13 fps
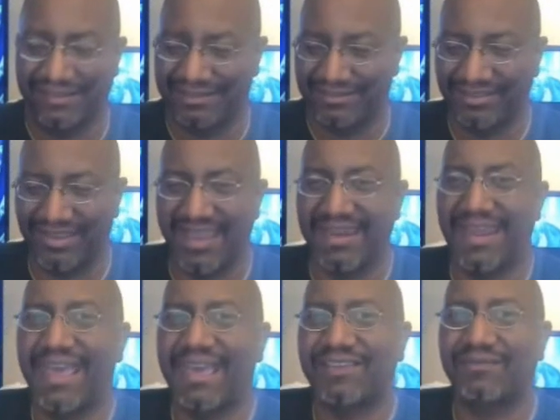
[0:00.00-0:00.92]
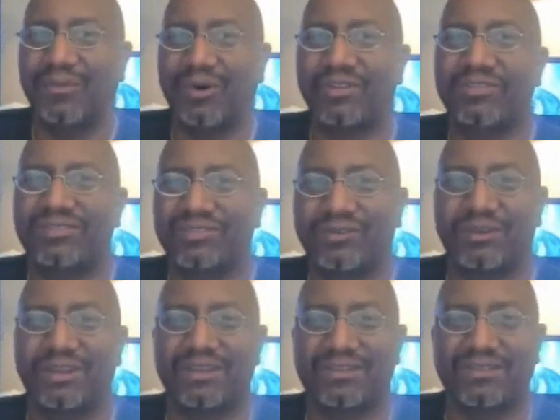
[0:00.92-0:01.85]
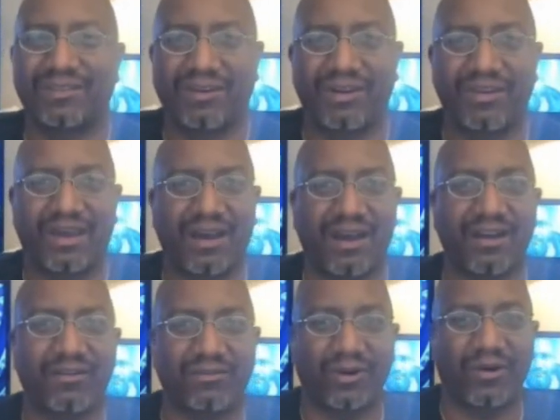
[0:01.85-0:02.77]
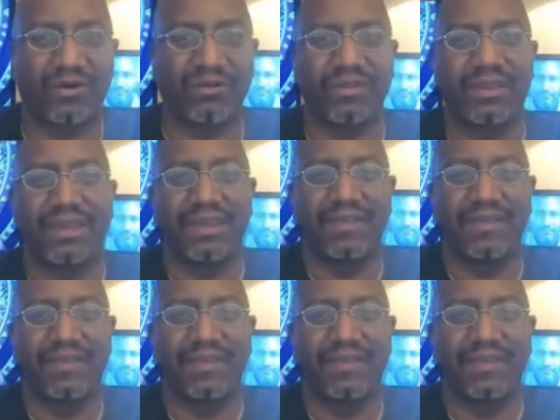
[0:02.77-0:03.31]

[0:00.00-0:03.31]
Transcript: China has more students on honor roll